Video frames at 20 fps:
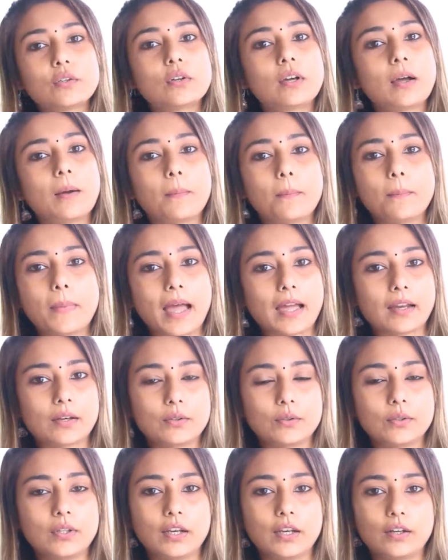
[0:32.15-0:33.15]
to come
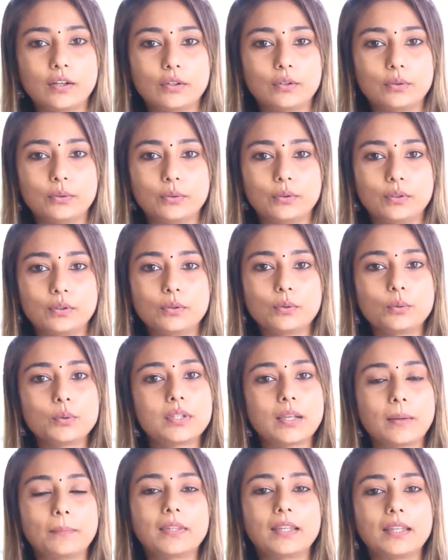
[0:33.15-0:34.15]
back to Dehradun, do
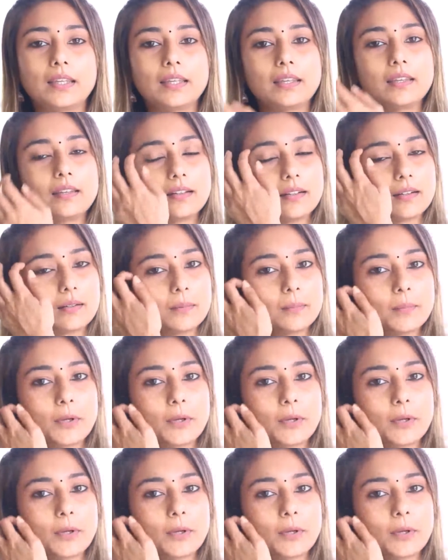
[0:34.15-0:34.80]
something here,